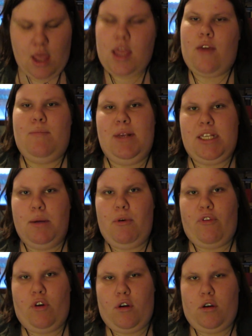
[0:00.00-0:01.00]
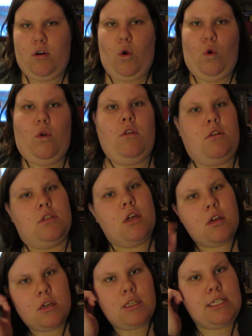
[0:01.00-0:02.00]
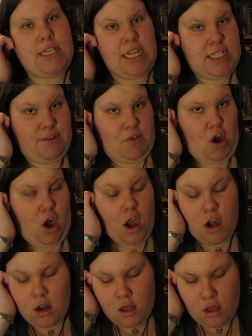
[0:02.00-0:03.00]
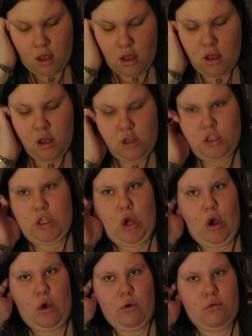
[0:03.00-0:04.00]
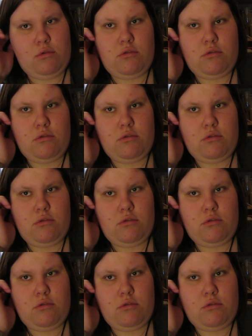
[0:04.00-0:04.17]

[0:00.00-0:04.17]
give me some of her old skeins of yarn. So